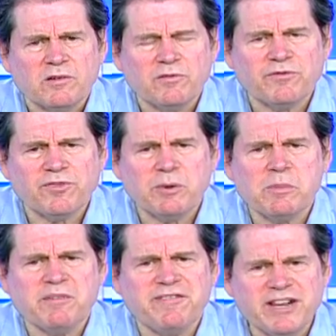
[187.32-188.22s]
from
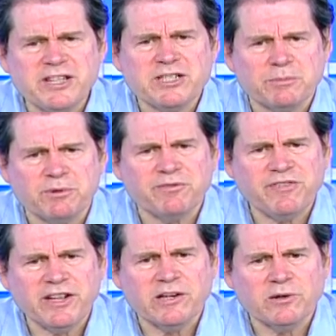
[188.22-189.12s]
a vegetable
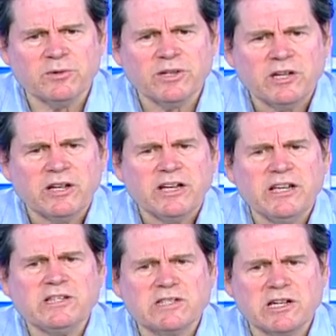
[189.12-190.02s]
field
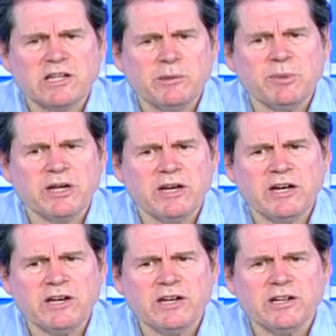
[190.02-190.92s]
is limited
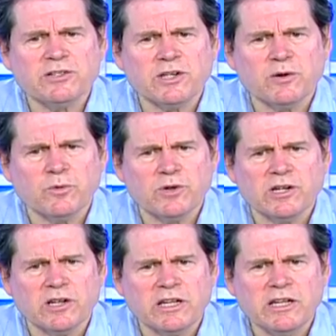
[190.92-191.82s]
and doesn't
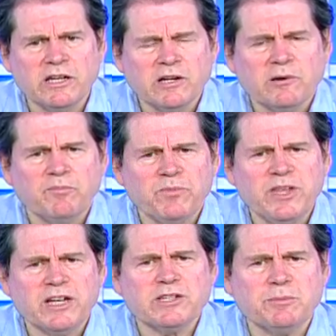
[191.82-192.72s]
really
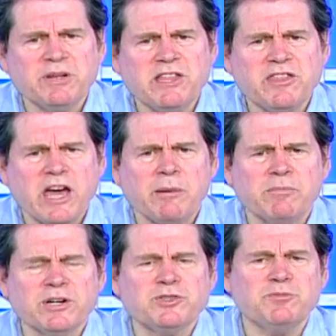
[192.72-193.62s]
get to be that
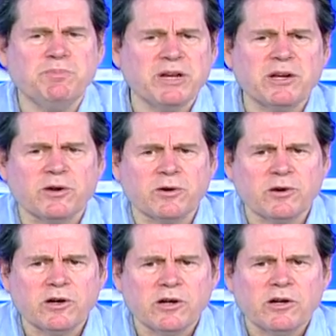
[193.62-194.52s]
much bigger
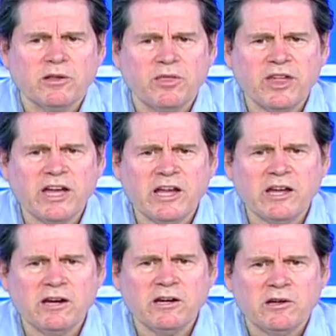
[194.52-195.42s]

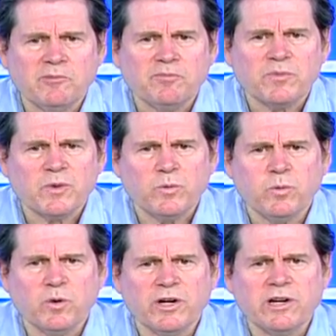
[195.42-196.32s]
than
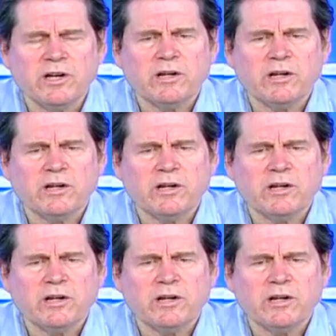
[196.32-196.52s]
what